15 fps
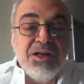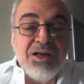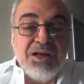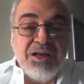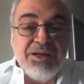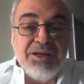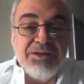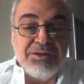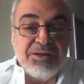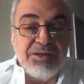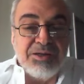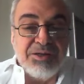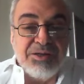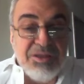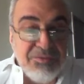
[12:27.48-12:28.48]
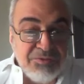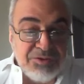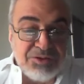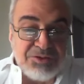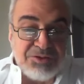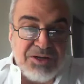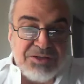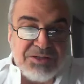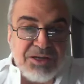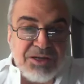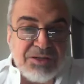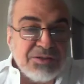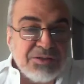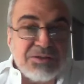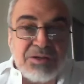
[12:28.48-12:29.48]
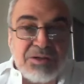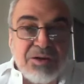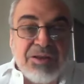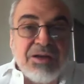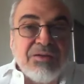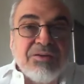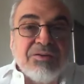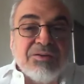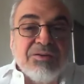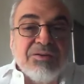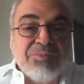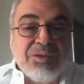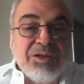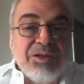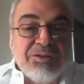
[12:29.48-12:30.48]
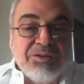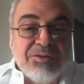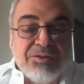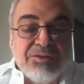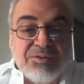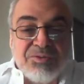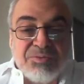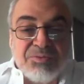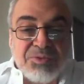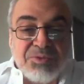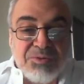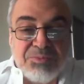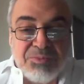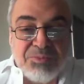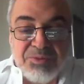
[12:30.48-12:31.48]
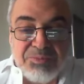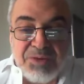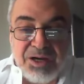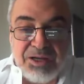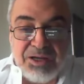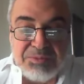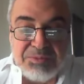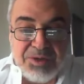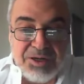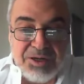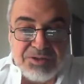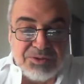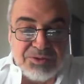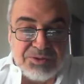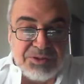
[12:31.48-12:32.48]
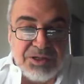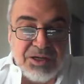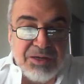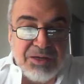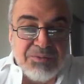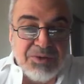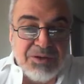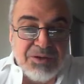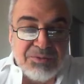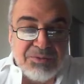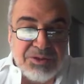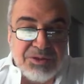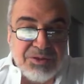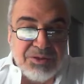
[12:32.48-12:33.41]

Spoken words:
And even the transactions aren't that complete. You know, we buy spares all the time, and we